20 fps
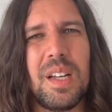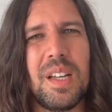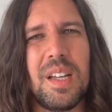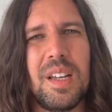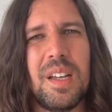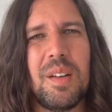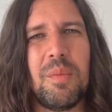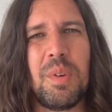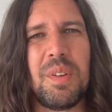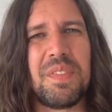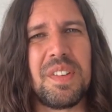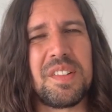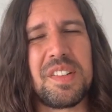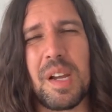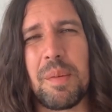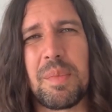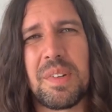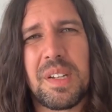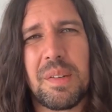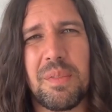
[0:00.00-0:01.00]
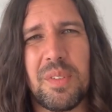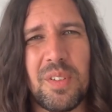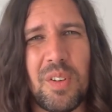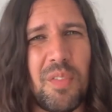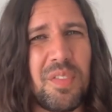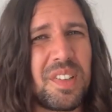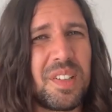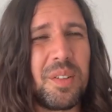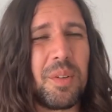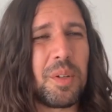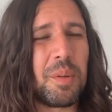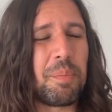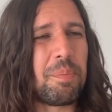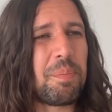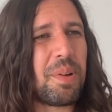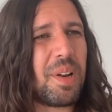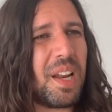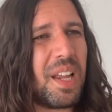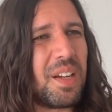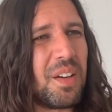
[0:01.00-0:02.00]
with the Championship, you've obviously got the
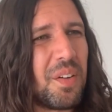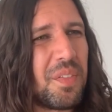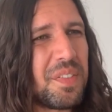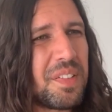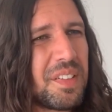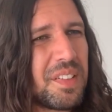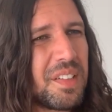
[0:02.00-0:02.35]
playoffs